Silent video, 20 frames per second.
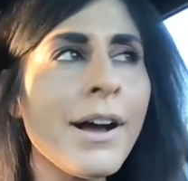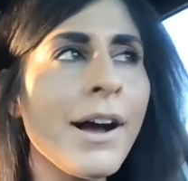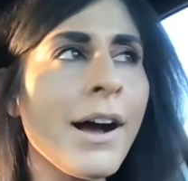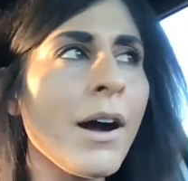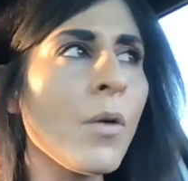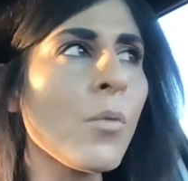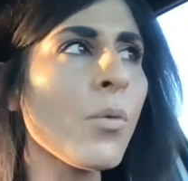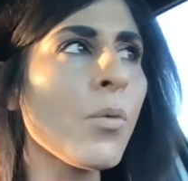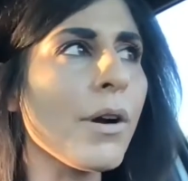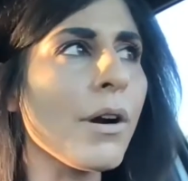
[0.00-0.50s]

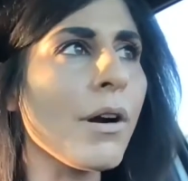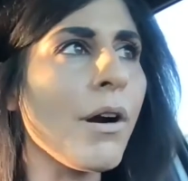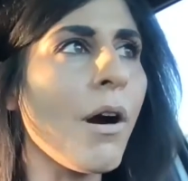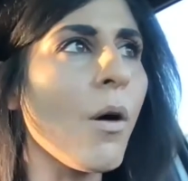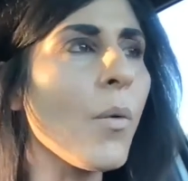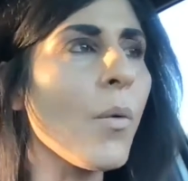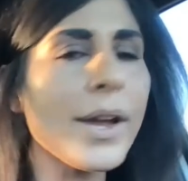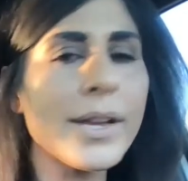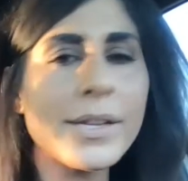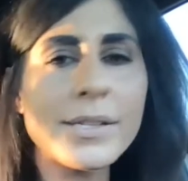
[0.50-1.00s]
Uh, we're
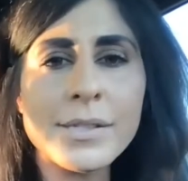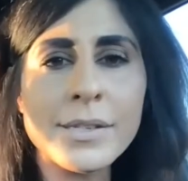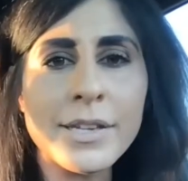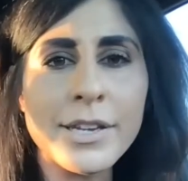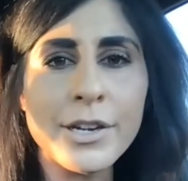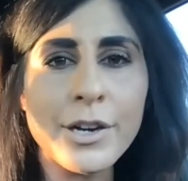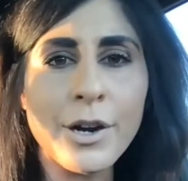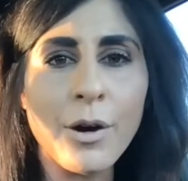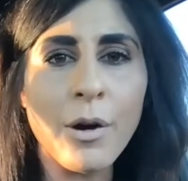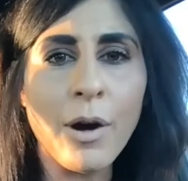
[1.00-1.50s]
always,
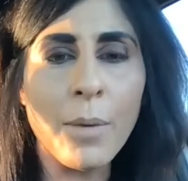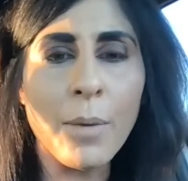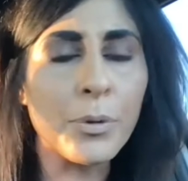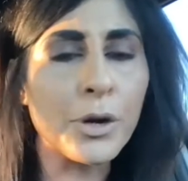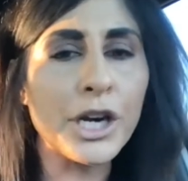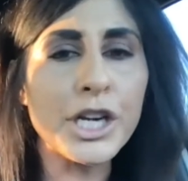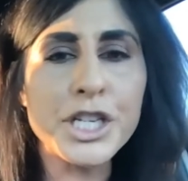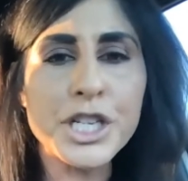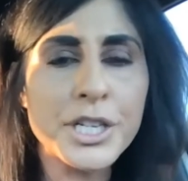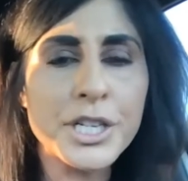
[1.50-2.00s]
you know,
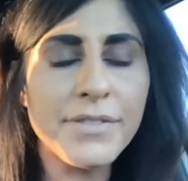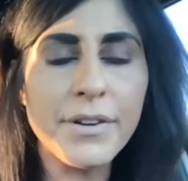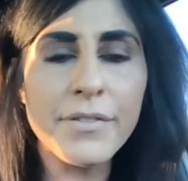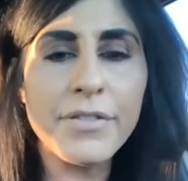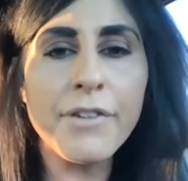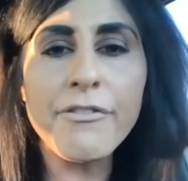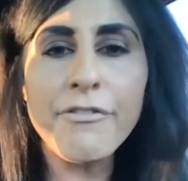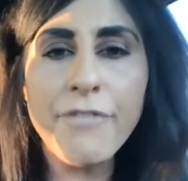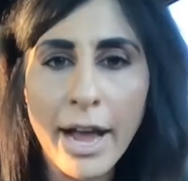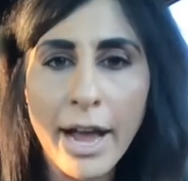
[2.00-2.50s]
appreciative of
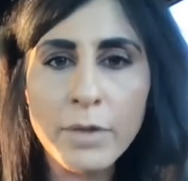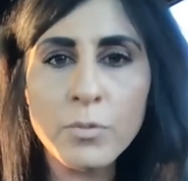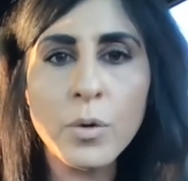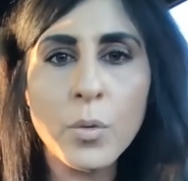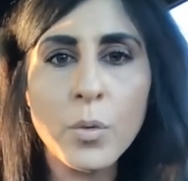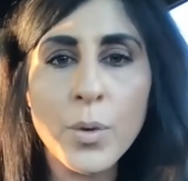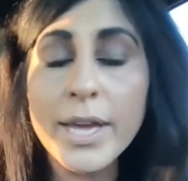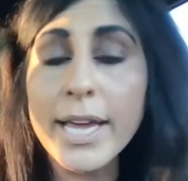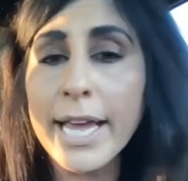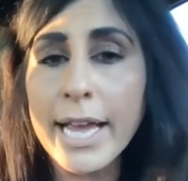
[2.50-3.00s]
the fact
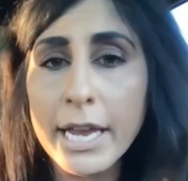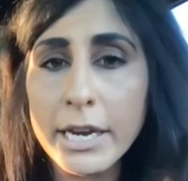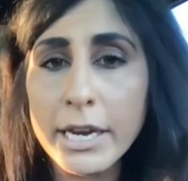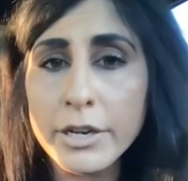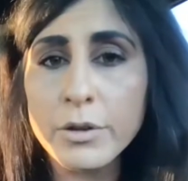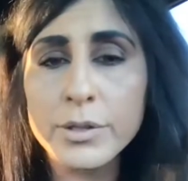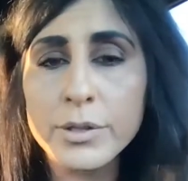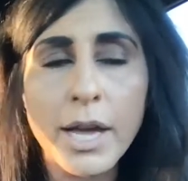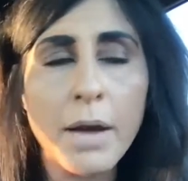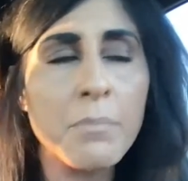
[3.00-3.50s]
when we can
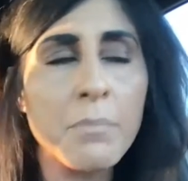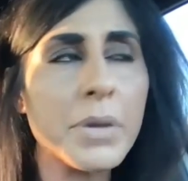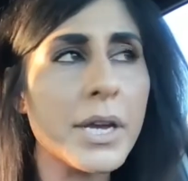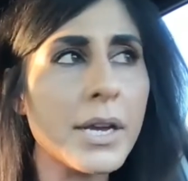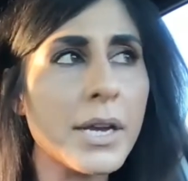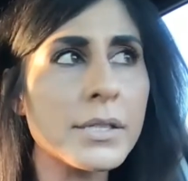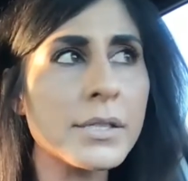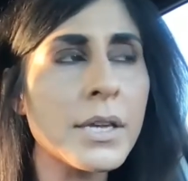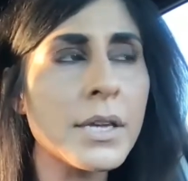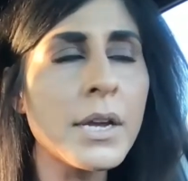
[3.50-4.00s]
use them
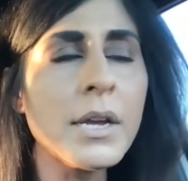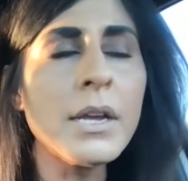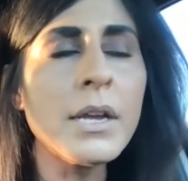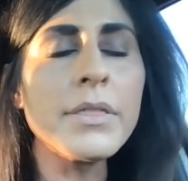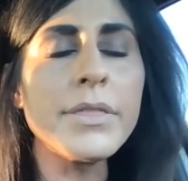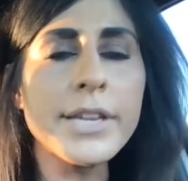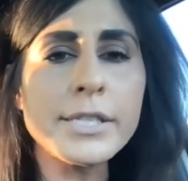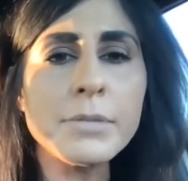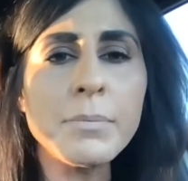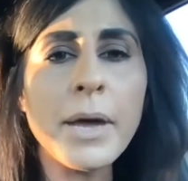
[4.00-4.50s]
because
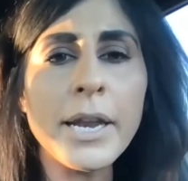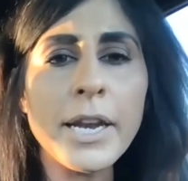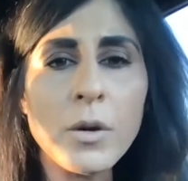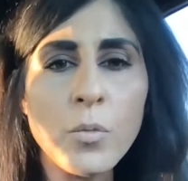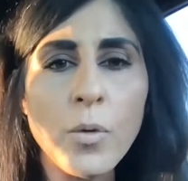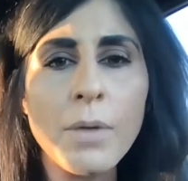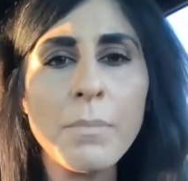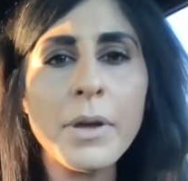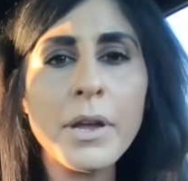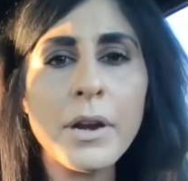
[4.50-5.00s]
these men
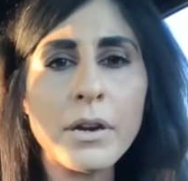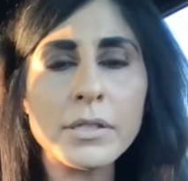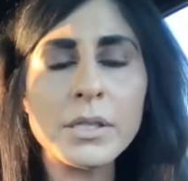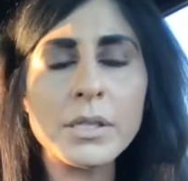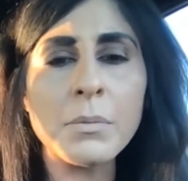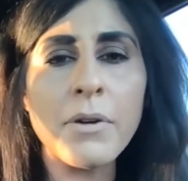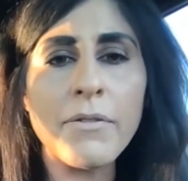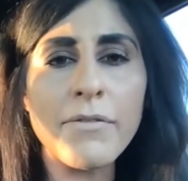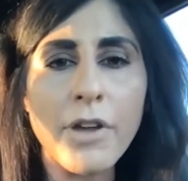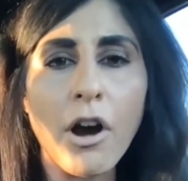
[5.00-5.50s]
and women are
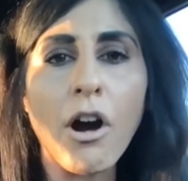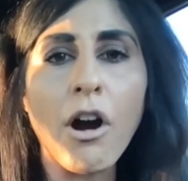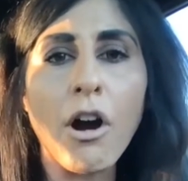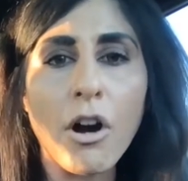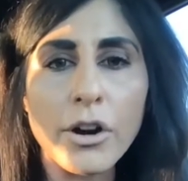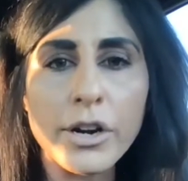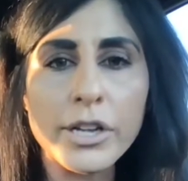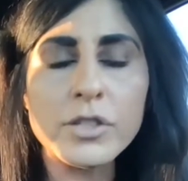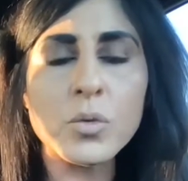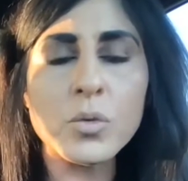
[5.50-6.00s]
some of the
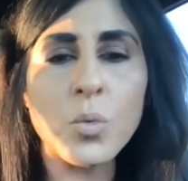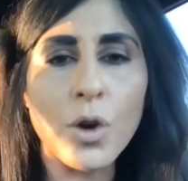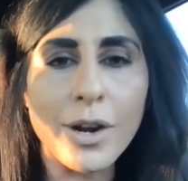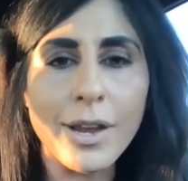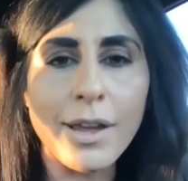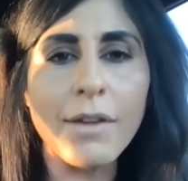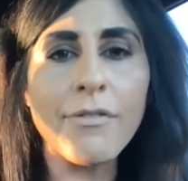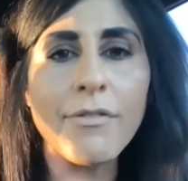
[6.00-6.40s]
hardest working